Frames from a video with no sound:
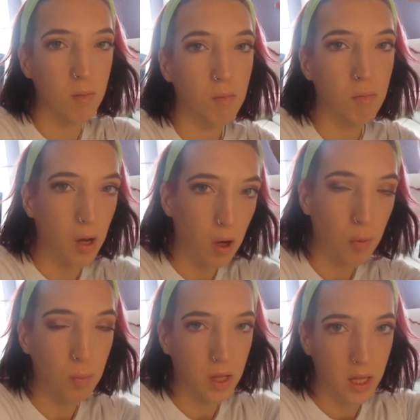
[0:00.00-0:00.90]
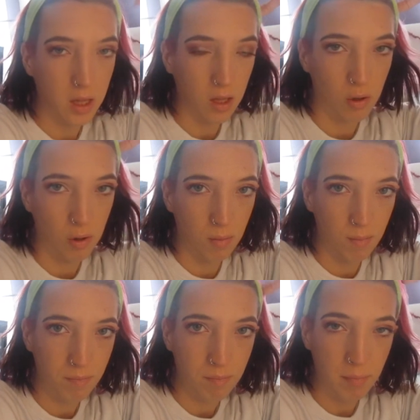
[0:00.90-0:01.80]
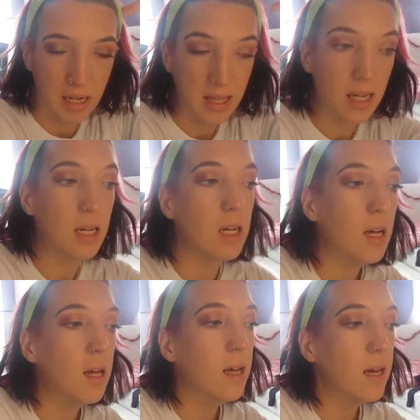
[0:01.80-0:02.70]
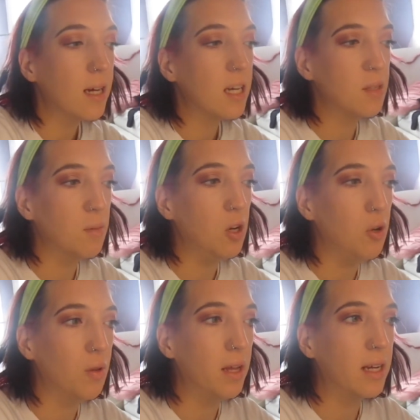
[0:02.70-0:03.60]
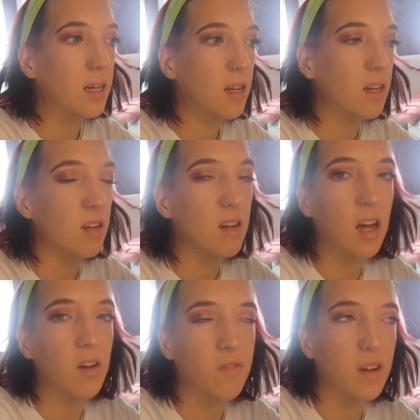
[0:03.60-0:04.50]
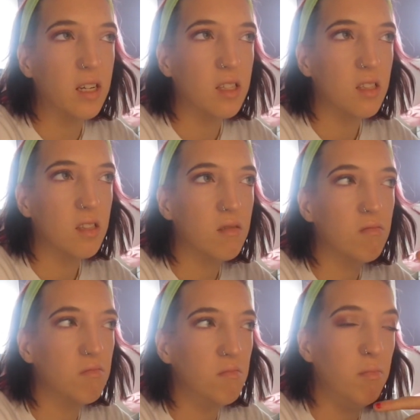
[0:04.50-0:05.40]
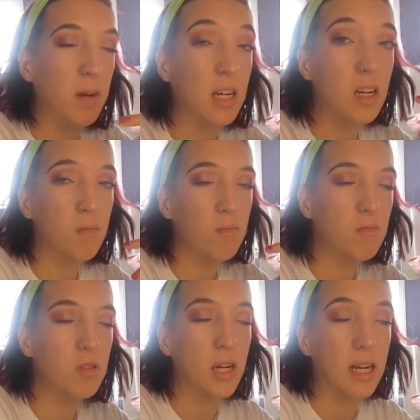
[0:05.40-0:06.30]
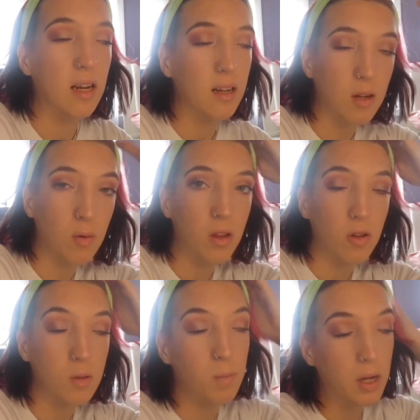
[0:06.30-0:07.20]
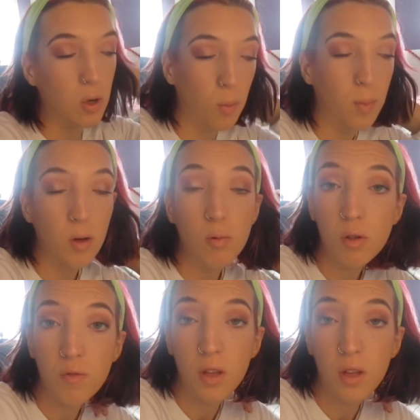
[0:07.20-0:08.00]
bow, but like the little big thing. Cause I'm gonna do like a FX makeup, so I kind of want those big old bows for the